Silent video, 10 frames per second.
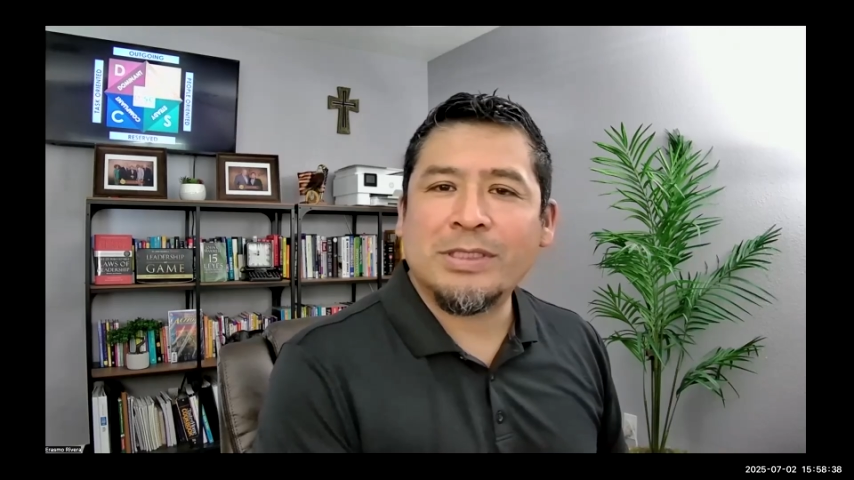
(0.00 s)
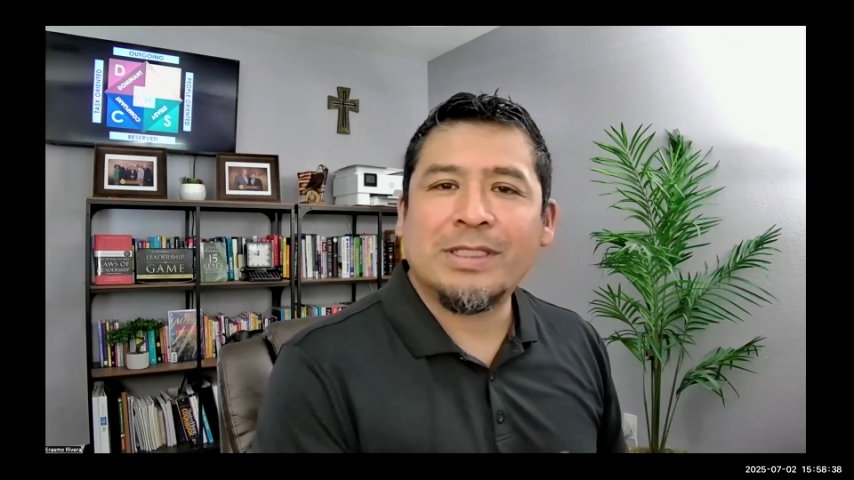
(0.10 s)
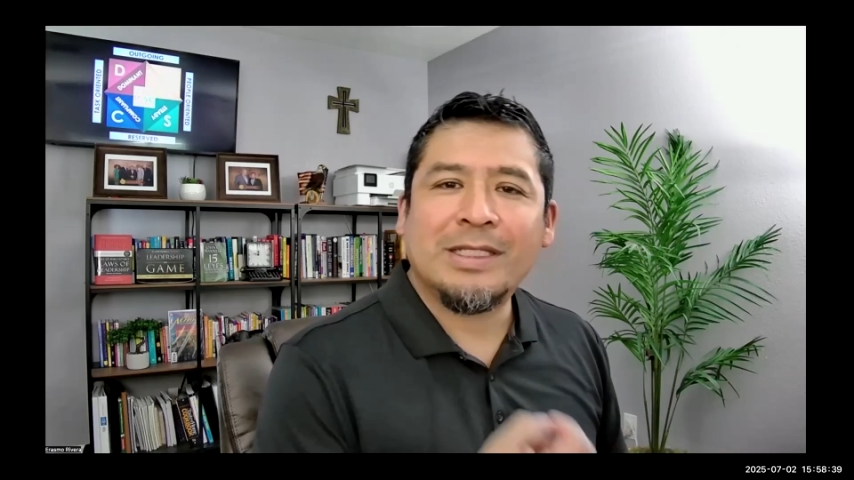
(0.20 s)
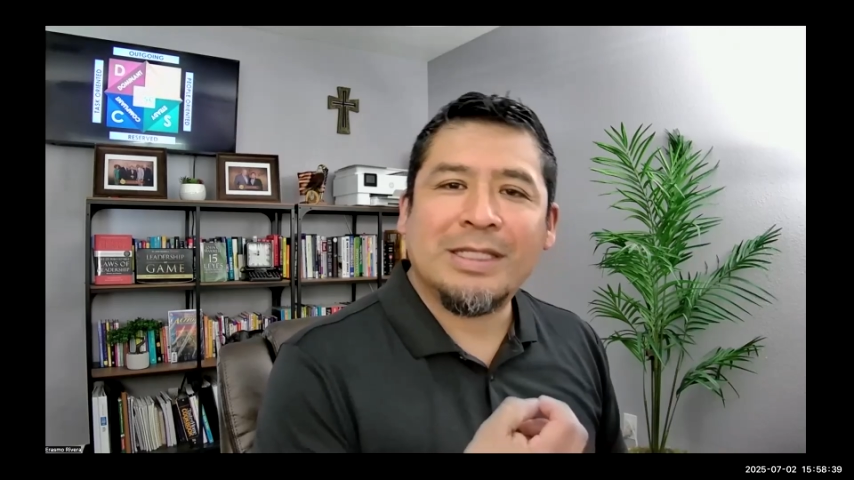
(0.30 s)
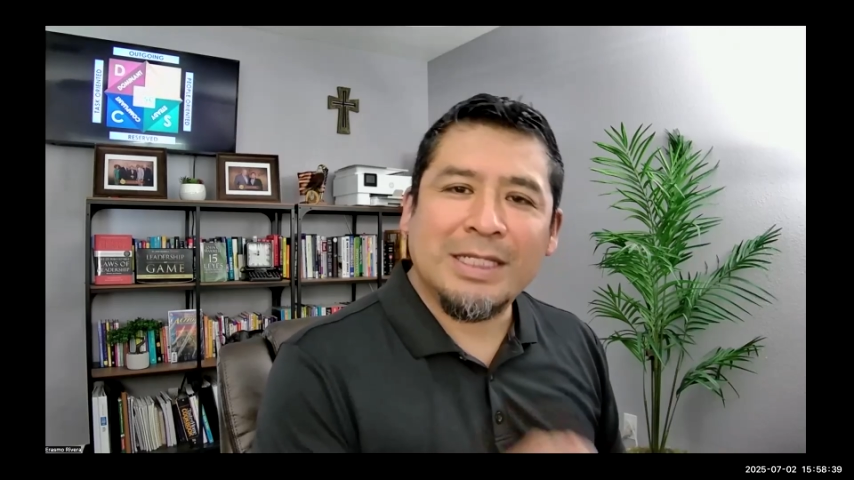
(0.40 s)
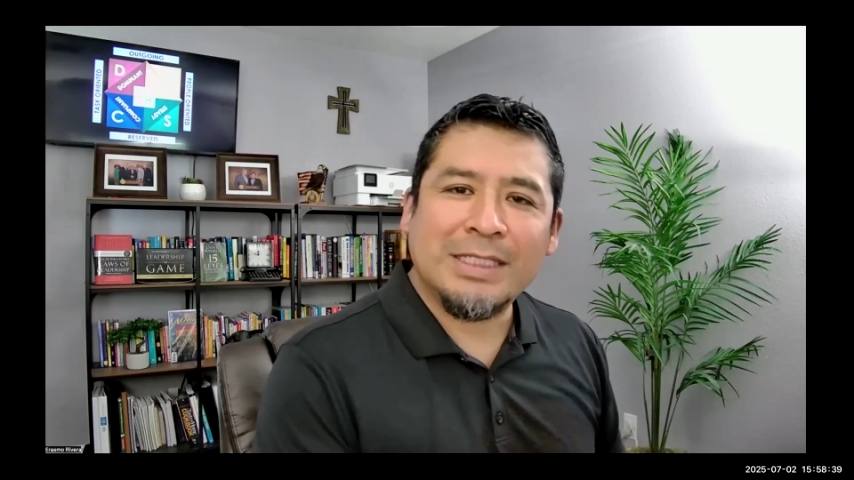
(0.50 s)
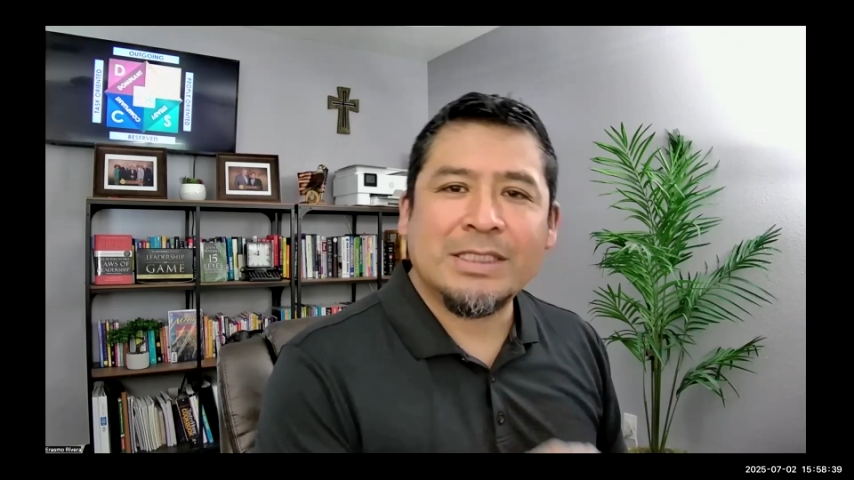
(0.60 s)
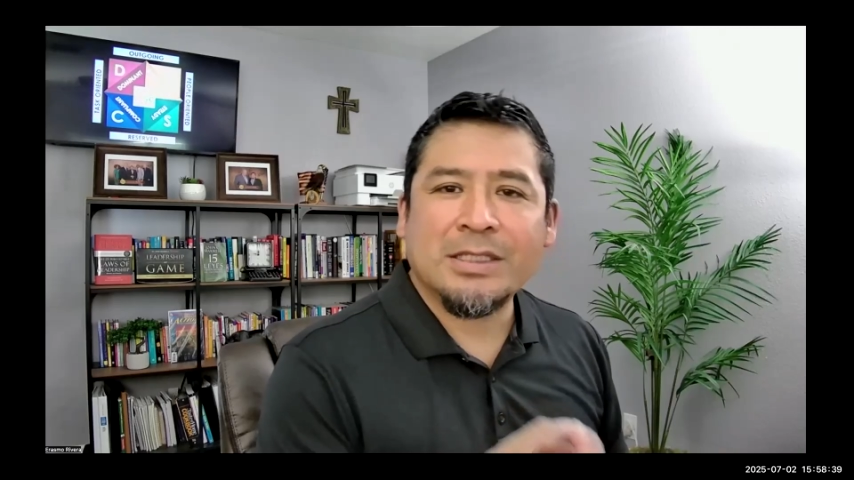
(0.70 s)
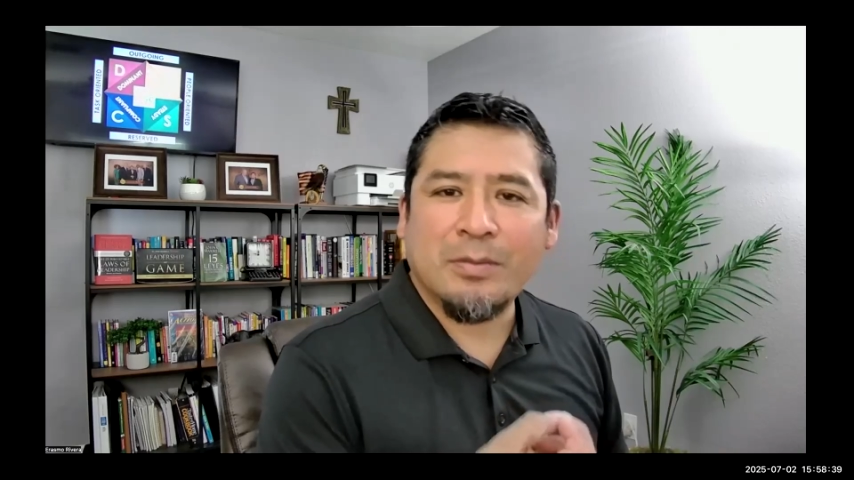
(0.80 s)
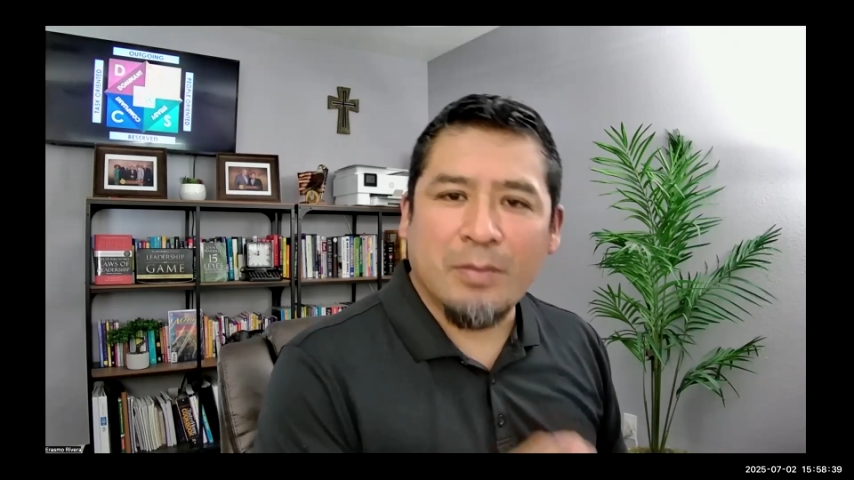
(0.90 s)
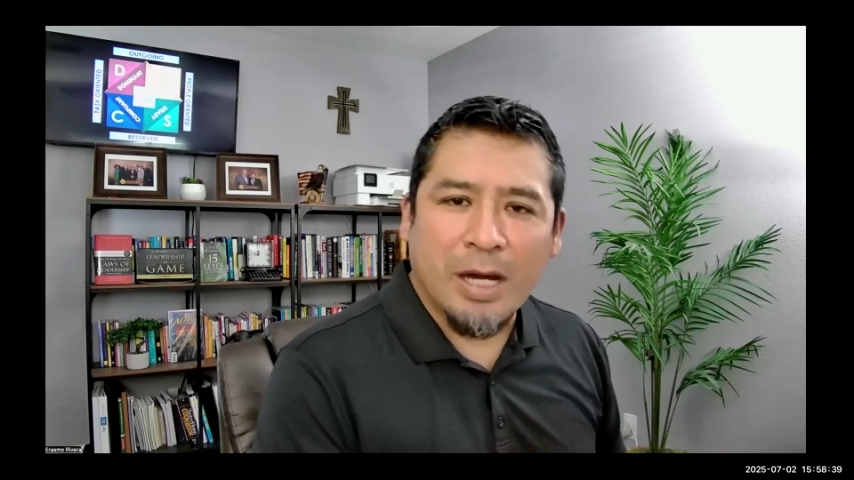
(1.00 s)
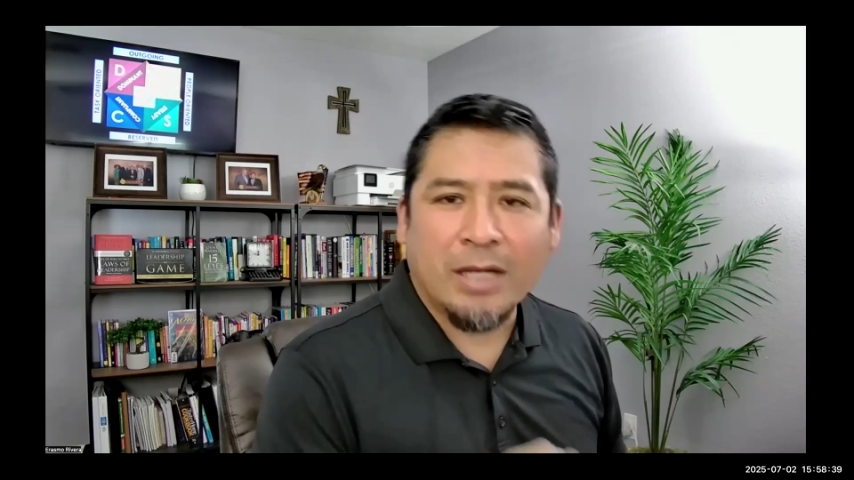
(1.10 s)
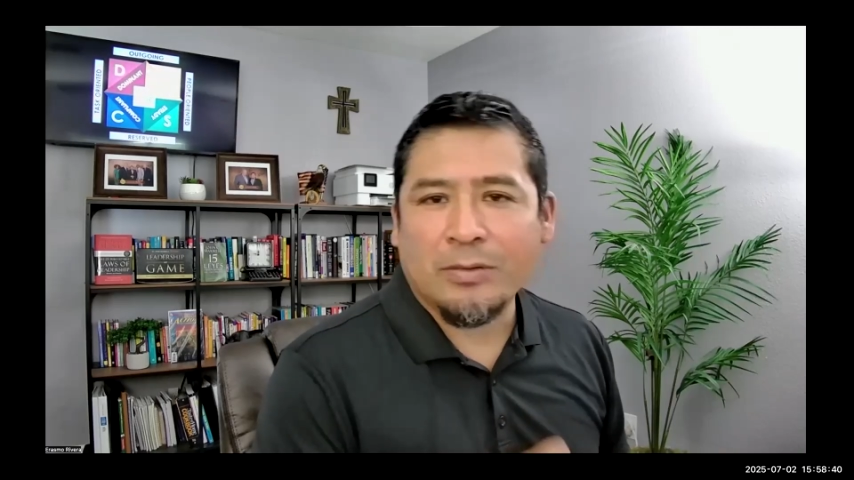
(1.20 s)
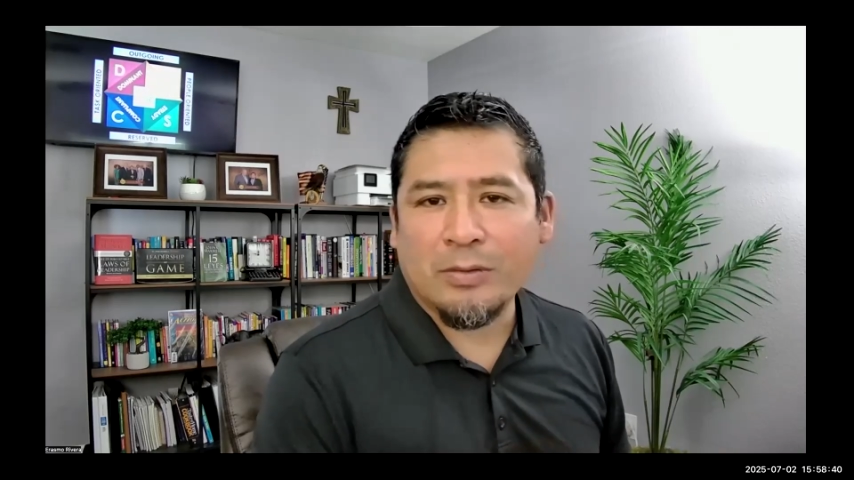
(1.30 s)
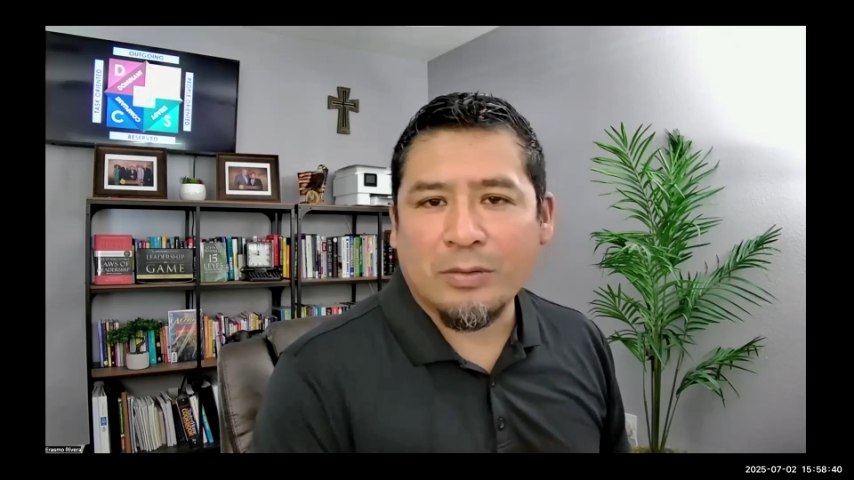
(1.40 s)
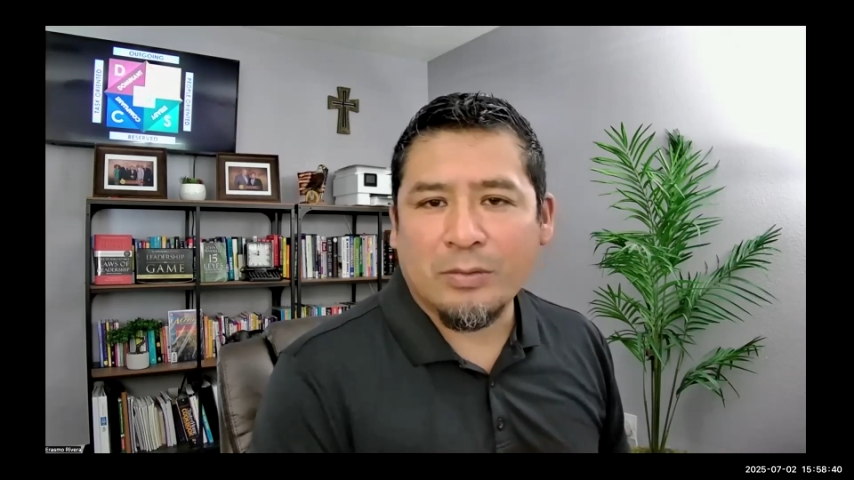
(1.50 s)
the DISC model